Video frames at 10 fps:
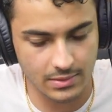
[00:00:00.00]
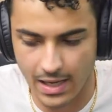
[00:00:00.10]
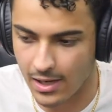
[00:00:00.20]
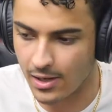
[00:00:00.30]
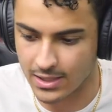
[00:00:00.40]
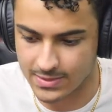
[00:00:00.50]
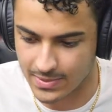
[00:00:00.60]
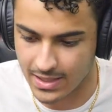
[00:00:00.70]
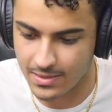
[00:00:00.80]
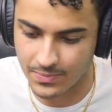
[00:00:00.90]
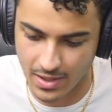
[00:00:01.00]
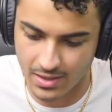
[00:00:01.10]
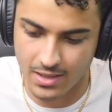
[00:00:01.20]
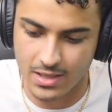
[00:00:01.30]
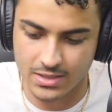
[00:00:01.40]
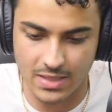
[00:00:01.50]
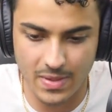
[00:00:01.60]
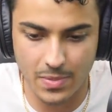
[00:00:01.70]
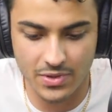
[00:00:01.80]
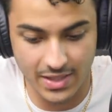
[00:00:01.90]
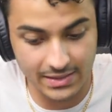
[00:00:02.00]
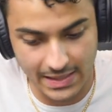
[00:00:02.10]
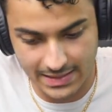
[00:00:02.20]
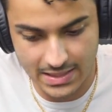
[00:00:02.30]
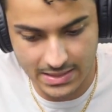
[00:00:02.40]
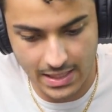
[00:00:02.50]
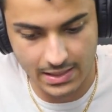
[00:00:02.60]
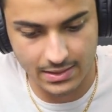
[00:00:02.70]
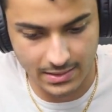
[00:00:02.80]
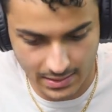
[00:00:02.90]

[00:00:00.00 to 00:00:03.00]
I don't know how to explain it, but some people think that that's not